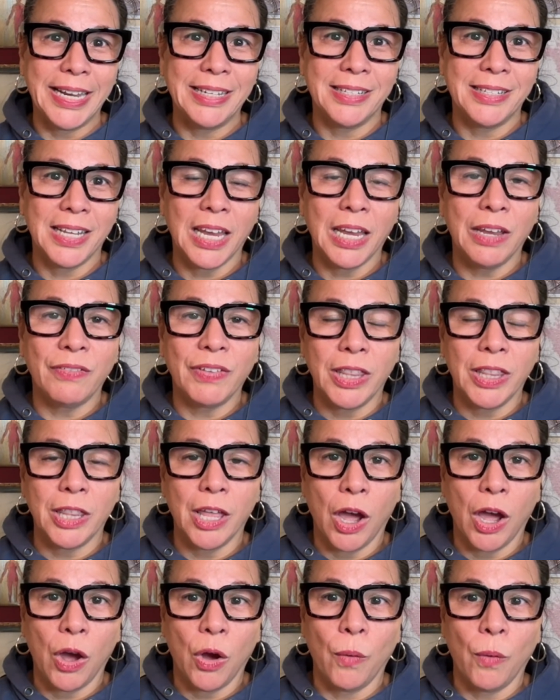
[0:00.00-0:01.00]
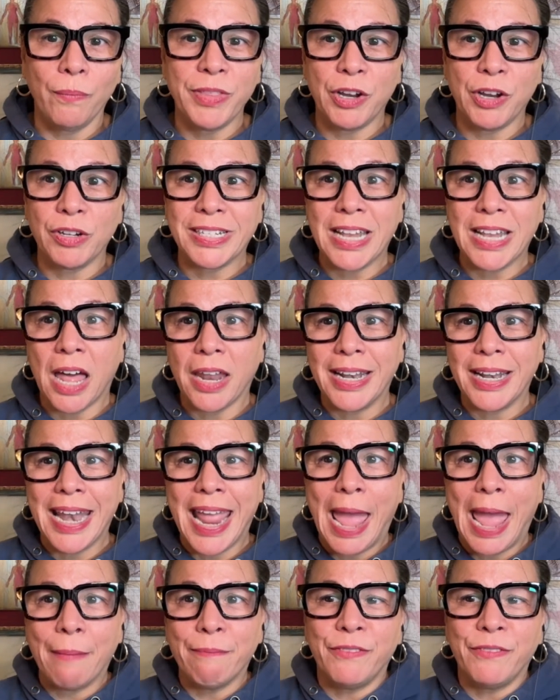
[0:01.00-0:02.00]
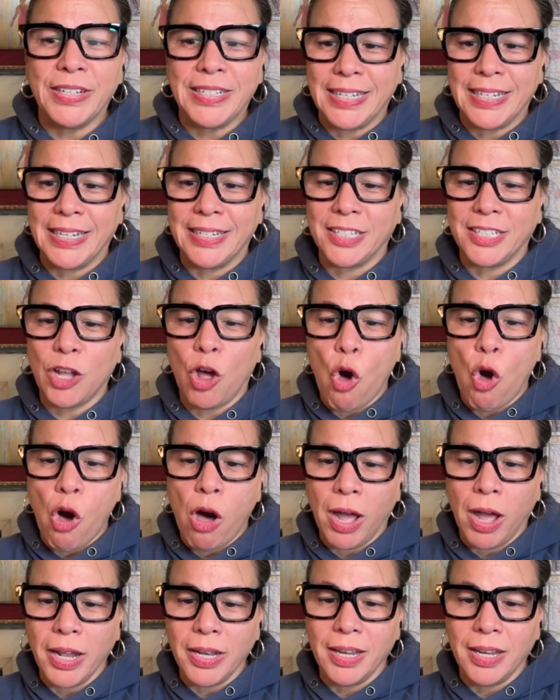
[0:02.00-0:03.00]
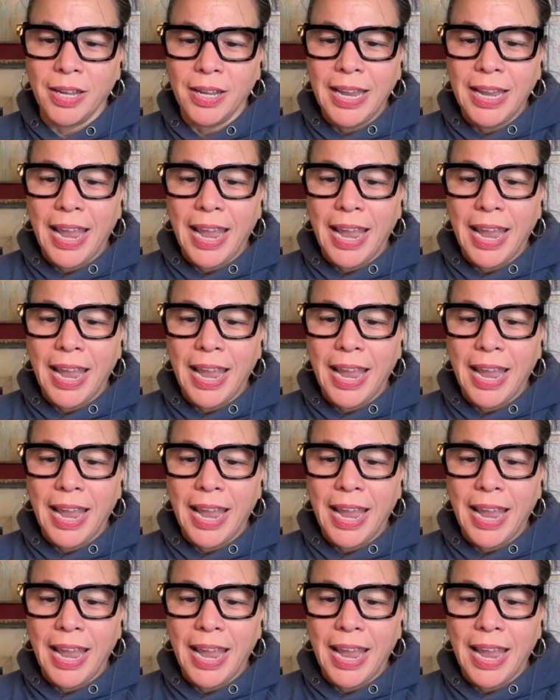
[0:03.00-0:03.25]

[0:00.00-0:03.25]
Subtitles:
is even though there's not an emphasis on